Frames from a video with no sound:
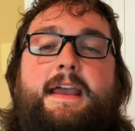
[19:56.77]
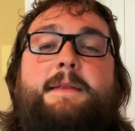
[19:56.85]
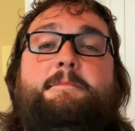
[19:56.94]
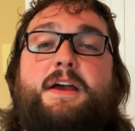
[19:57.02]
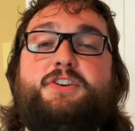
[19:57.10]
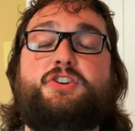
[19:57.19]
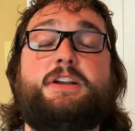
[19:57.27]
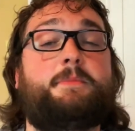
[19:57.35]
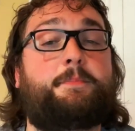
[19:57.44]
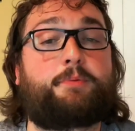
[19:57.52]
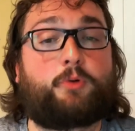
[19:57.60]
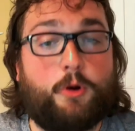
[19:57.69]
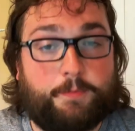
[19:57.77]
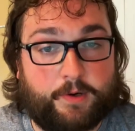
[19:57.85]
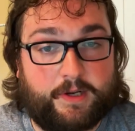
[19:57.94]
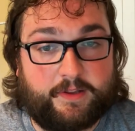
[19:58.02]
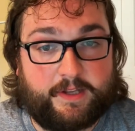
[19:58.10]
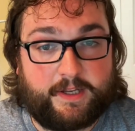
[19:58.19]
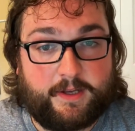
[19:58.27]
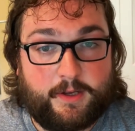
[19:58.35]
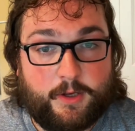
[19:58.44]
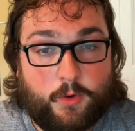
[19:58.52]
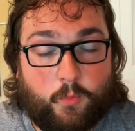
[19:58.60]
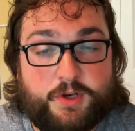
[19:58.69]
and measure him appropriately,
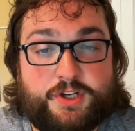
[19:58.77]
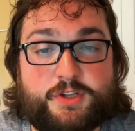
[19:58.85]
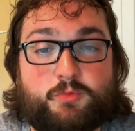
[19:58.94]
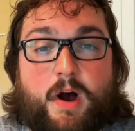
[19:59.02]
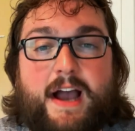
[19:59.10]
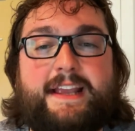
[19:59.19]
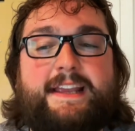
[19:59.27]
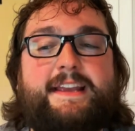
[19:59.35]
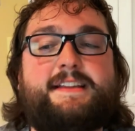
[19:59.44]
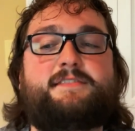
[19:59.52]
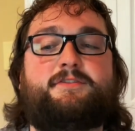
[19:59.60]
which is why he has